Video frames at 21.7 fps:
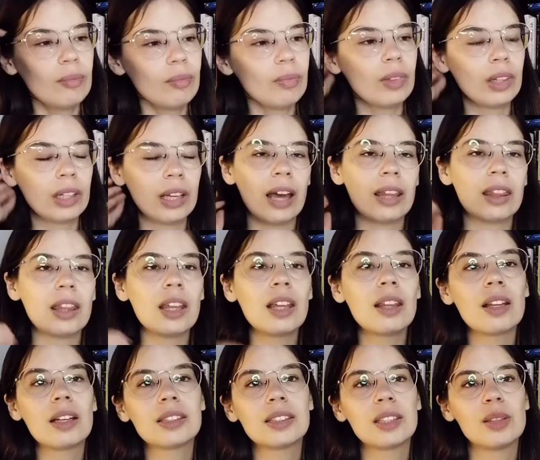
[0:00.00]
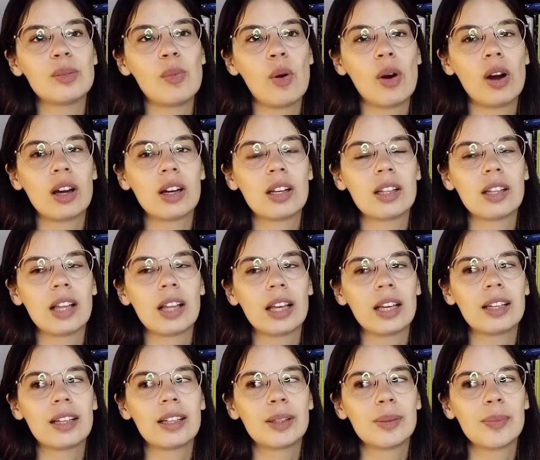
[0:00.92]
I think there's someone
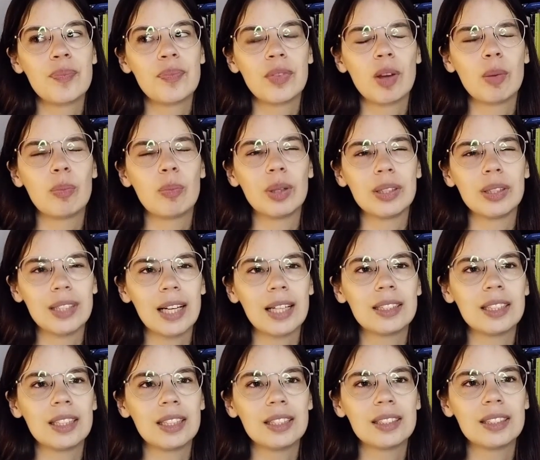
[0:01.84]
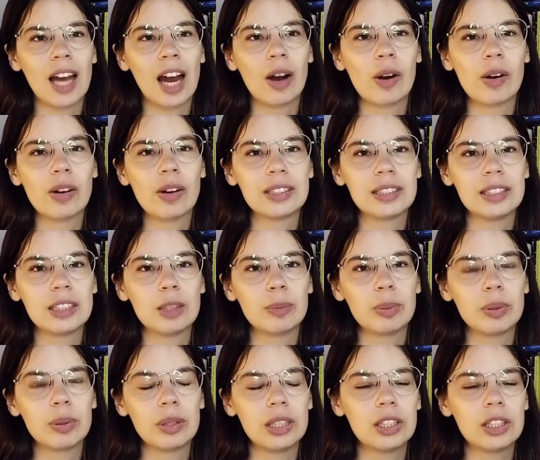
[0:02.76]
like protecting Cyrus in the
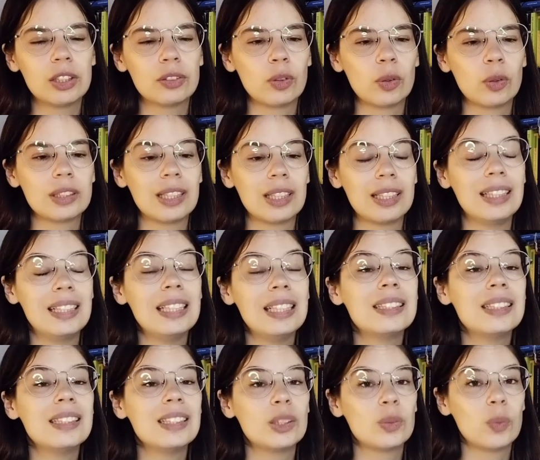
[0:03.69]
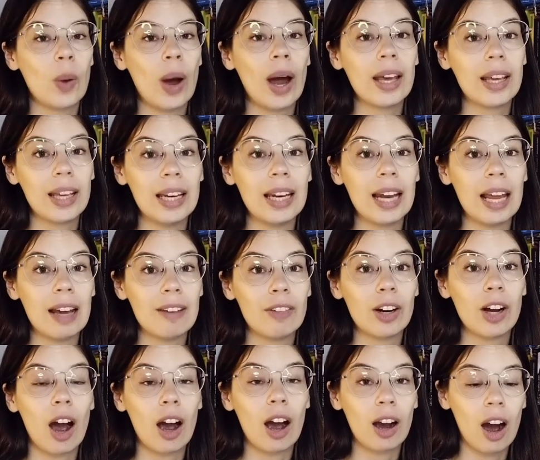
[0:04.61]
police force, and this is why he never
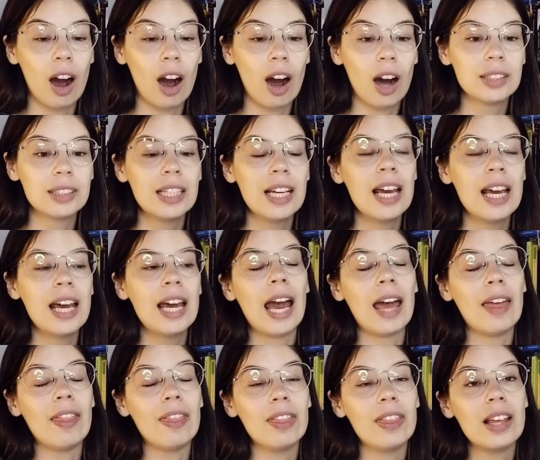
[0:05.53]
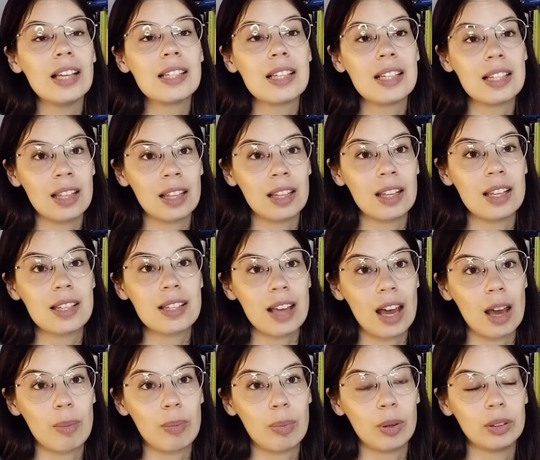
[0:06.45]
got caught, and this is the
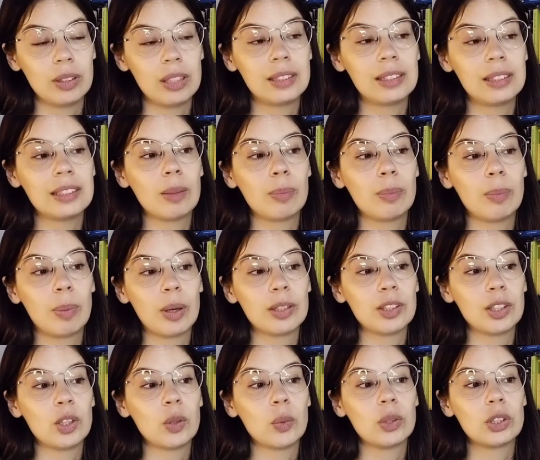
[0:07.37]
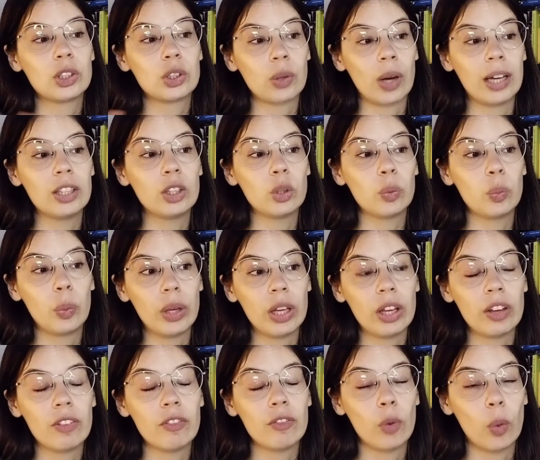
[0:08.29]
disciple. This is the person who is trying to
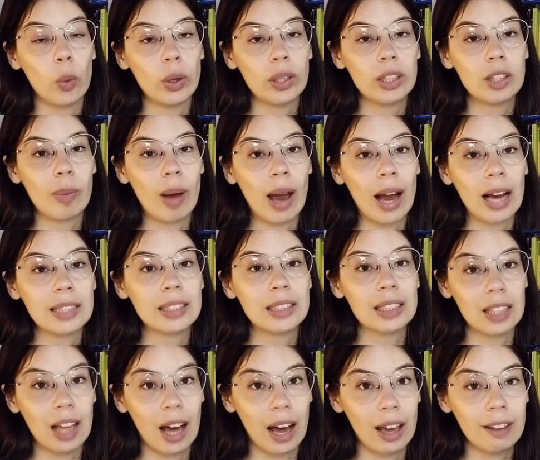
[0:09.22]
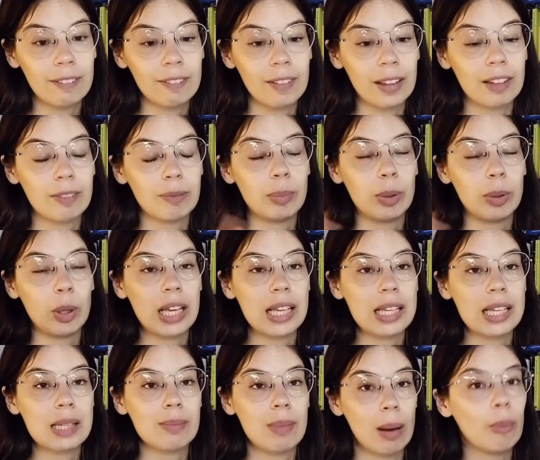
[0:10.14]
bring Voight back to life, like bring
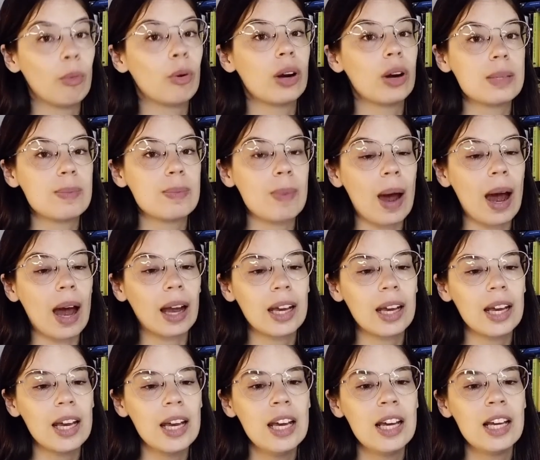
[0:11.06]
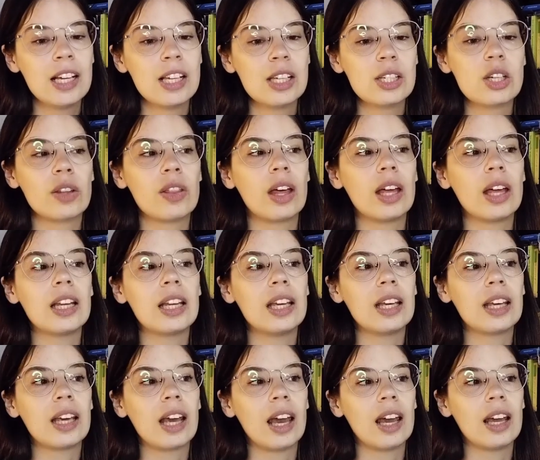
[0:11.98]
his memories back, so that he
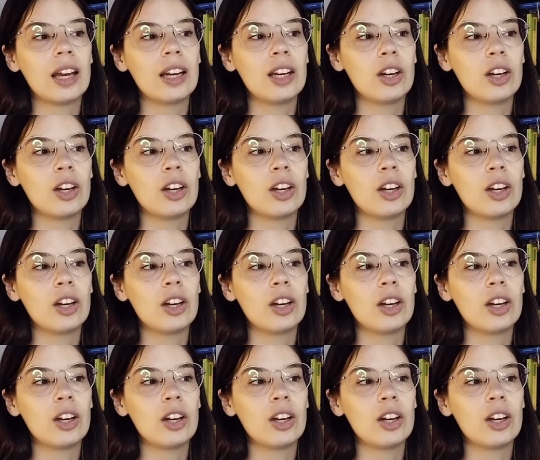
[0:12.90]
can,